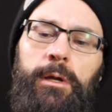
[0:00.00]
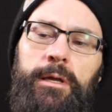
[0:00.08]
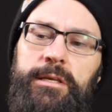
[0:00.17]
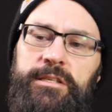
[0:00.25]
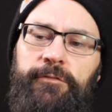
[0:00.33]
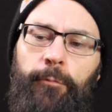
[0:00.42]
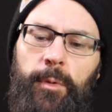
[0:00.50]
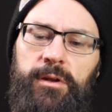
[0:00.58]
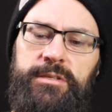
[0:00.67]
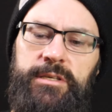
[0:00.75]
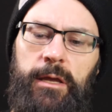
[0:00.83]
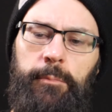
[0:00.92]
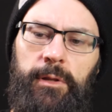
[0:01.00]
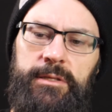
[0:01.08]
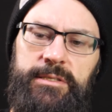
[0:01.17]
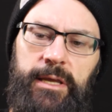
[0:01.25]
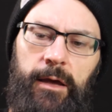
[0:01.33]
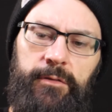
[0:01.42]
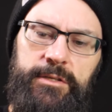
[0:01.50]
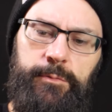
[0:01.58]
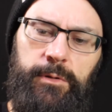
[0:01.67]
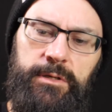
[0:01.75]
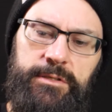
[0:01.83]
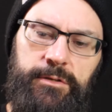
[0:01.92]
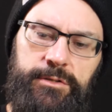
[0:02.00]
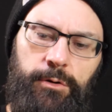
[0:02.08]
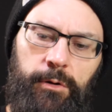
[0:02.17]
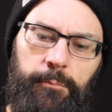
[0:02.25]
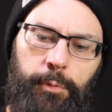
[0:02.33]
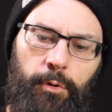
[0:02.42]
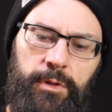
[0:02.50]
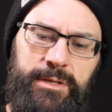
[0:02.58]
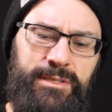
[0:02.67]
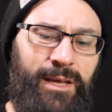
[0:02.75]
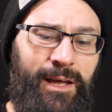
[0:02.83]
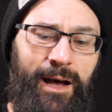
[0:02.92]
Easy for me to say, but let's see how this one is. So let's go ahead and pour this.